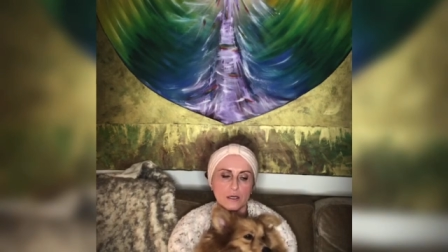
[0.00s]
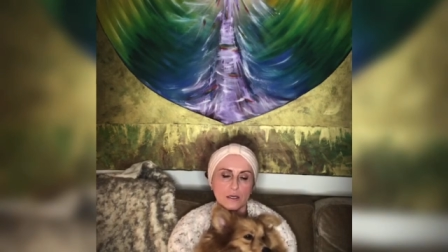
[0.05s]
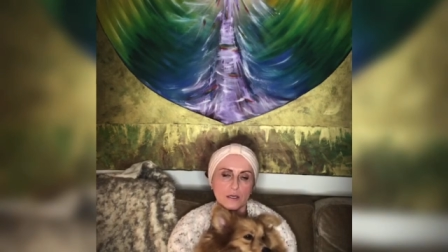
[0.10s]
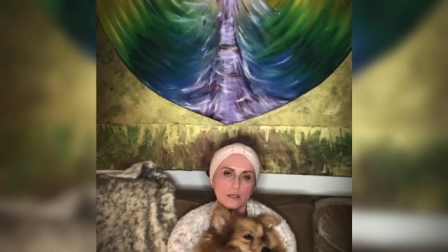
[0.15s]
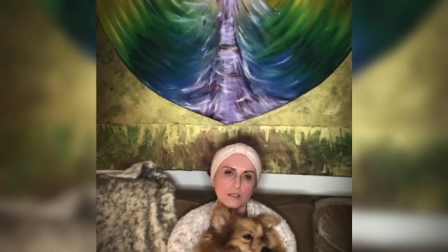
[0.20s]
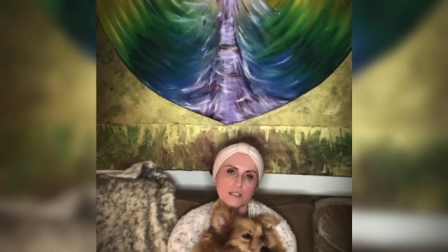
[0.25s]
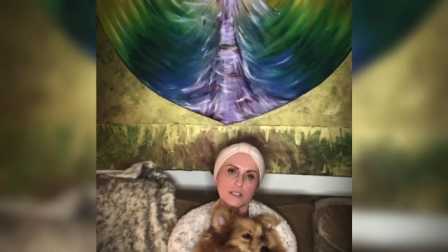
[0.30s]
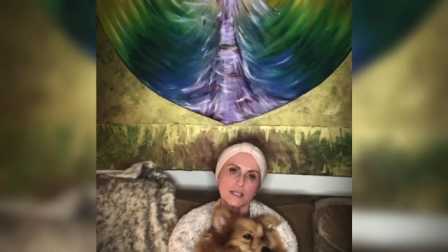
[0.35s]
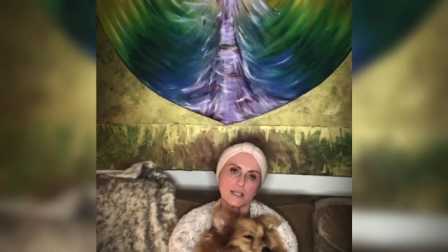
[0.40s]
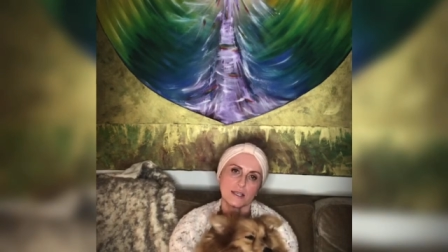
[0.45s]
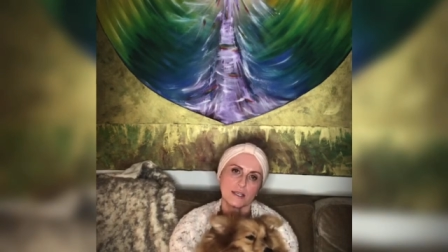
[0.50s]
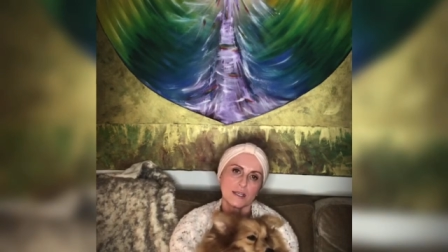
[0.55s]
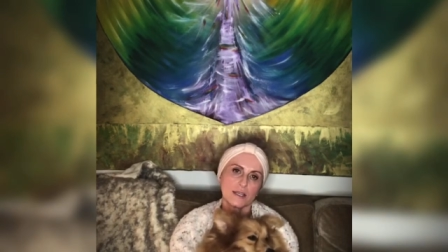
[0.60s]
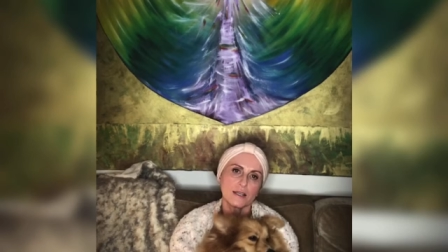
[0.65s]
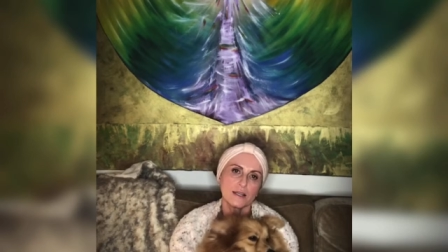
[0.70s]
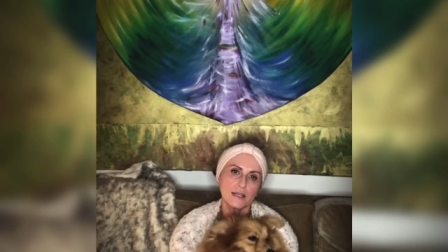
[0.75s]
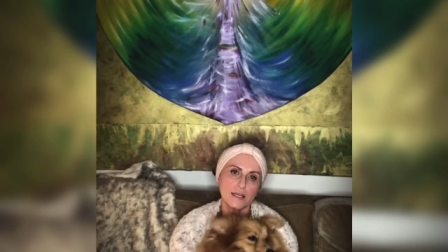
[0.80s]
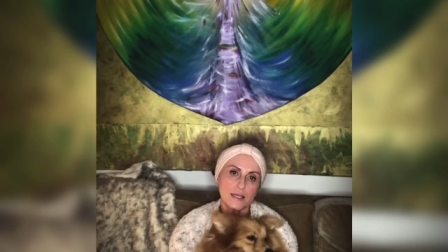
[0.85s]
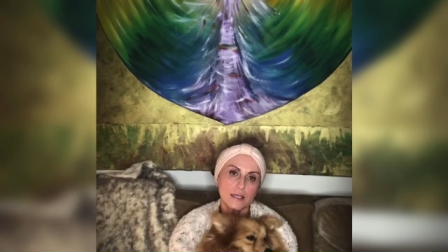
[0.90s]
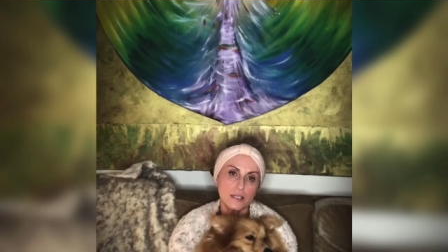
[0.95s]

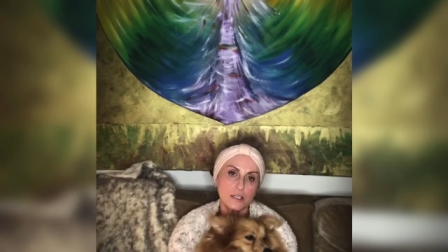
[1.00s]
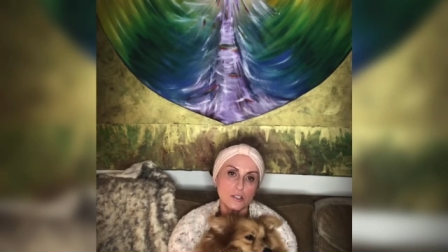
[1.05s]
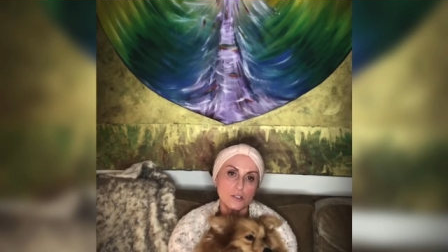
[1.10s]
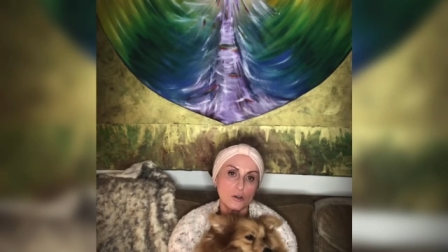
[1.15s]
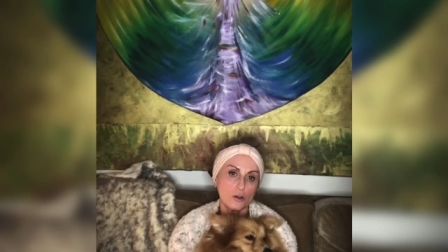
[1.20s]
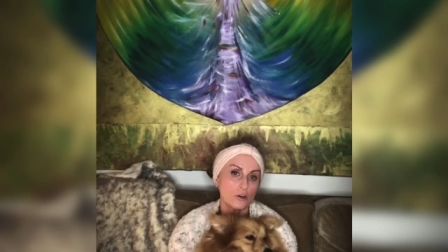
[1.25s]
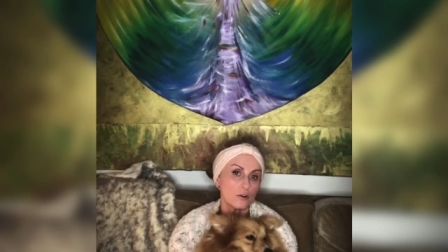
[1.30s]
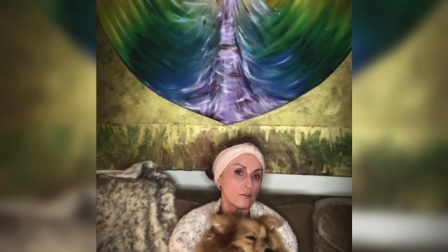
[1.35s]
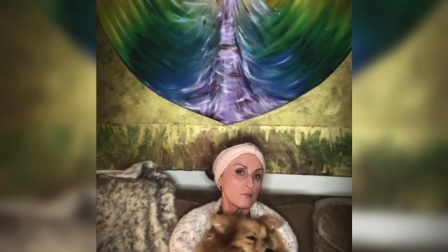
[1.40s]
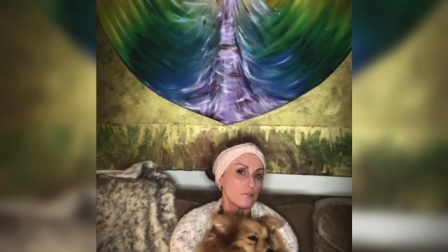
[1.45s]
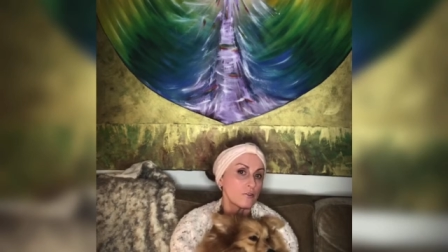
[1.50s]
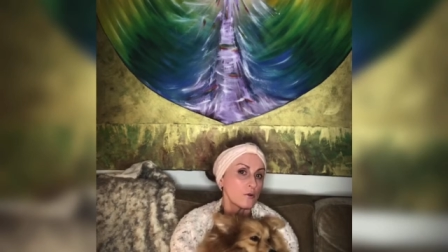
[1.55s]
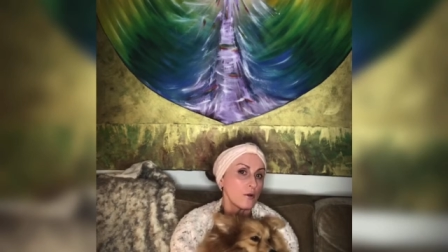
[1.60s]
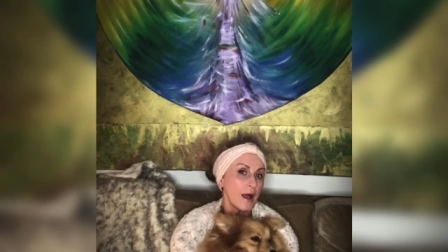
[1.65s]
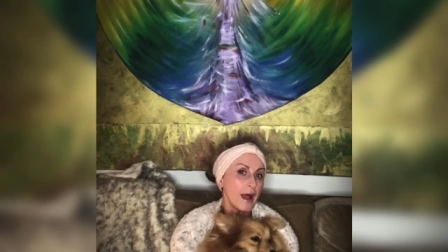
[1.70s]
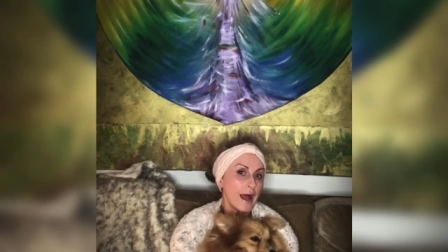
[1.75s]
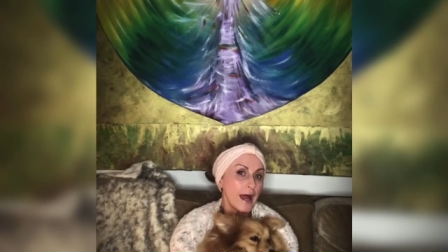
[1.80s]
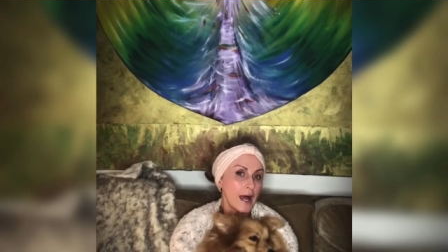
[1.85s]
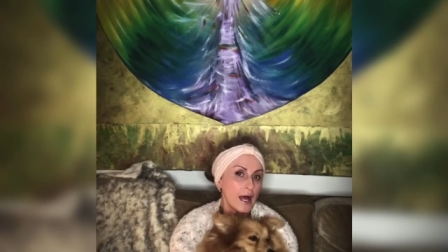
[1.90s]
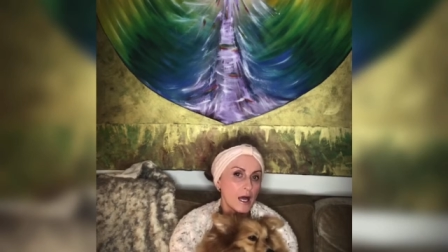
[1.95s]
articulated, or if you
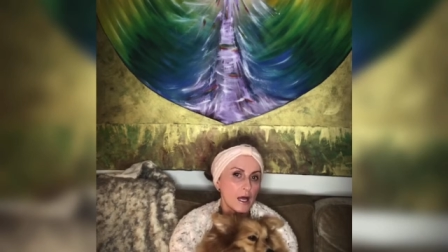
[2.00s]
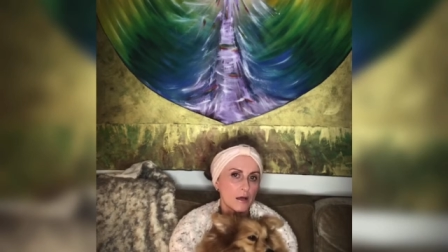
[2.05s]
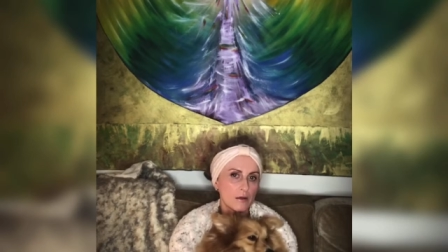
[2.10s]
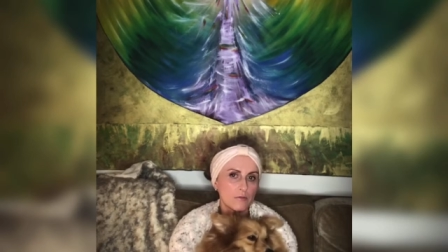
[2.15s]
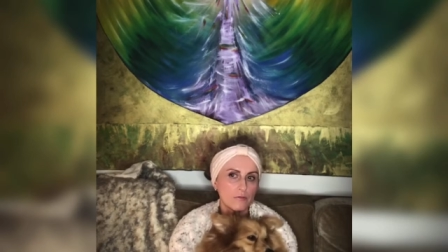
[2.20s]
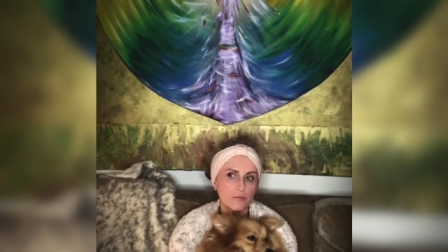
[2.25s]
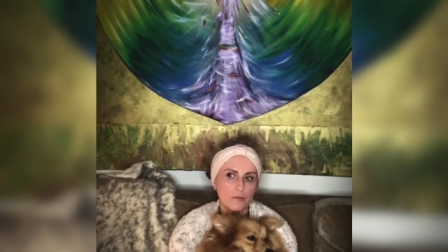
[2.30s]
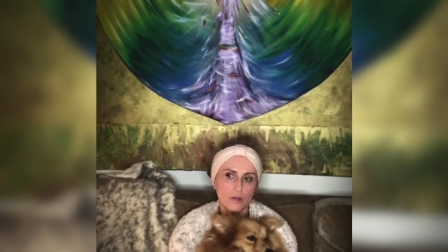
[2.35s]
have,